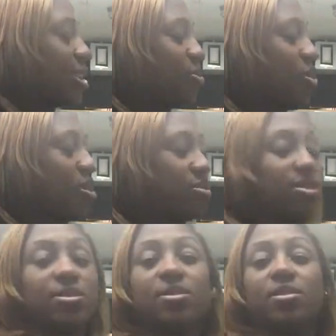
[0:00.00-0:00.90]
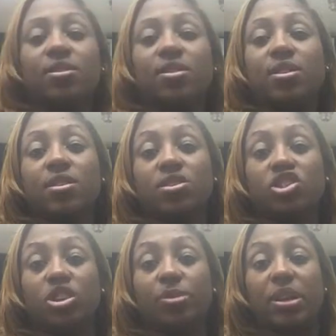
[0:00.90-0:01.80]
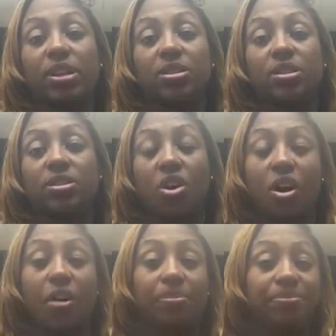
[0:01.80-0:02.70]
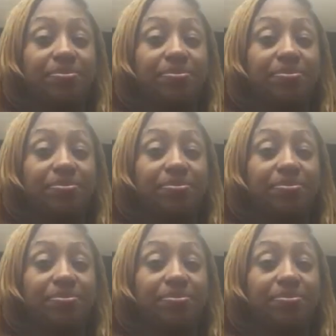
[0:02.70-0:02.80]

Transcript: and worse." She began to sob.